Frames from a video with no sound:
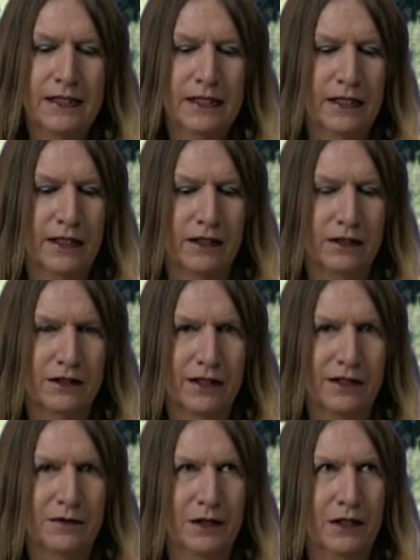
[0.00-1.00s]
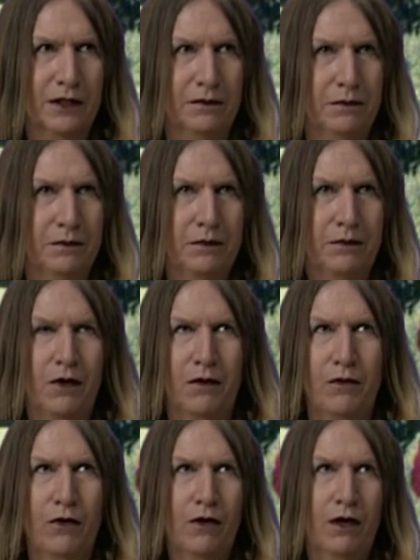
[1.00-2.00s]
I think 6 million or
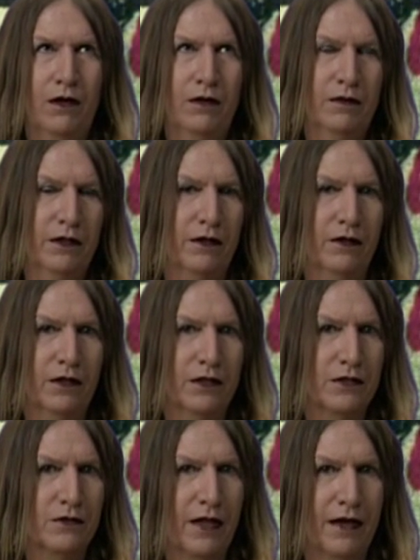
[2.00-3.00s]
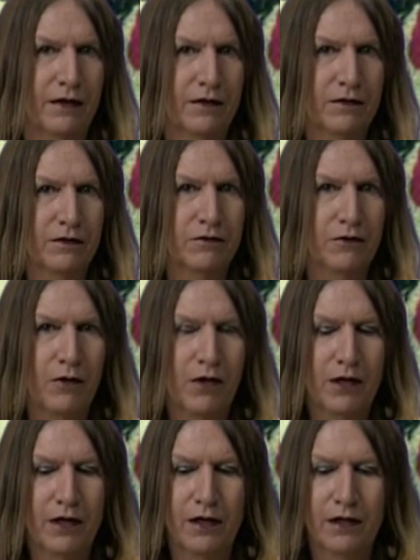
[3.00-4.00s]
more, you know, because like
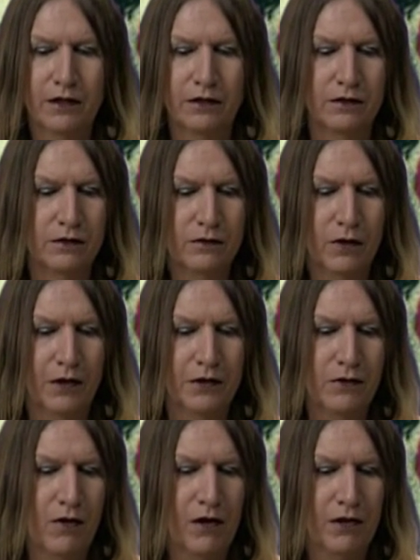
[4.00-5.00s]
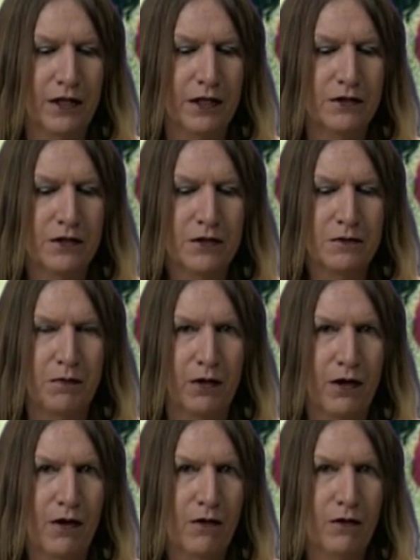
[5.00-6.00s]
Florida and, well, New Orleans is
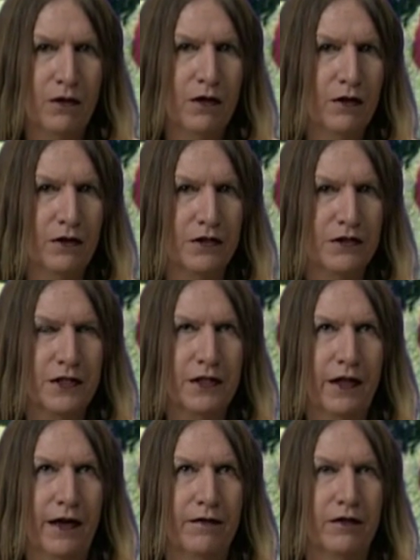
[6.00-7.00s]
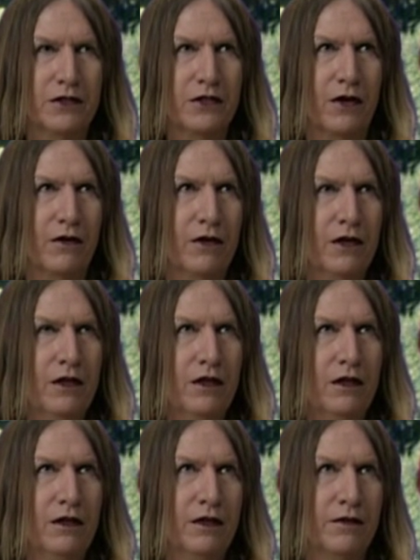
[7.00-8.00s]
below the sea level. So
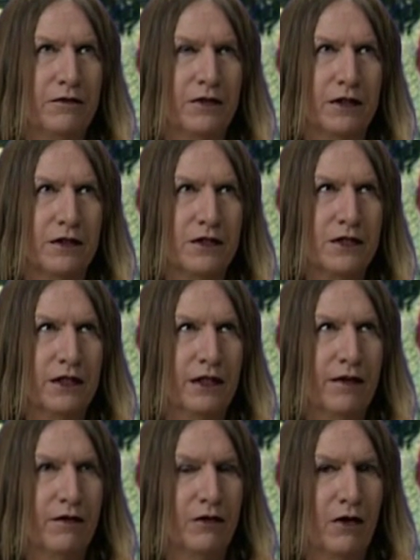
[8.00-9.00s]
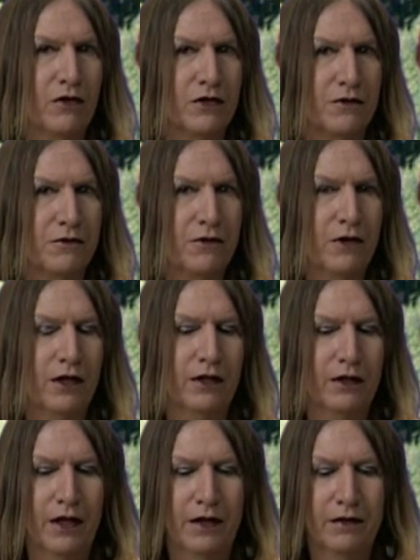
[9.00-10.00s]
if the sea level rose a
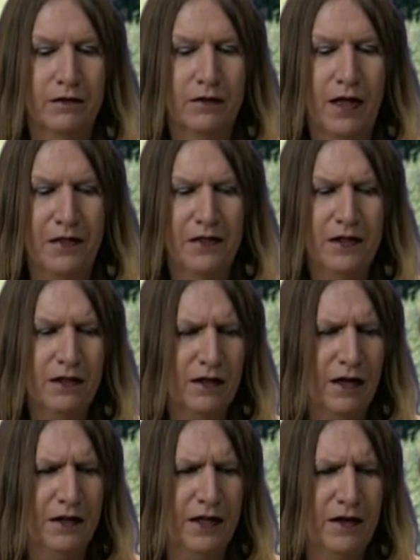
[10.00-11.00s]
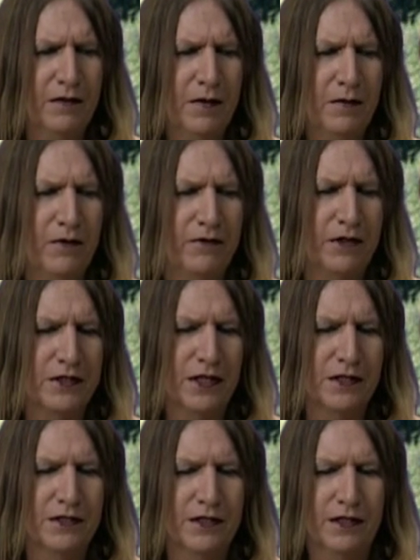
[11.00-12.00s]
foot, then I think, I can't remember if it
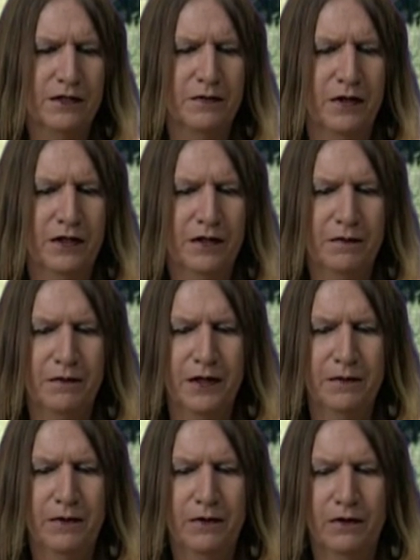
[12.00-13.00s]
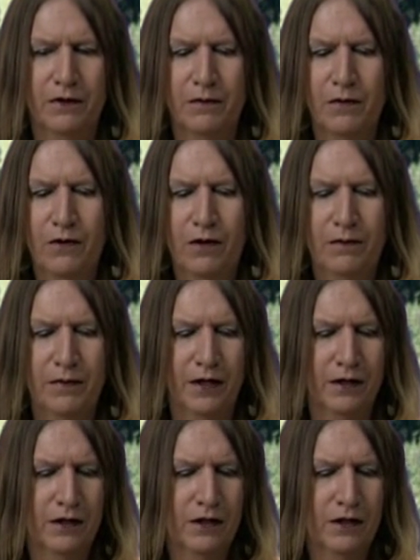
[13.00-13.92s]
said 6 million people or more, but,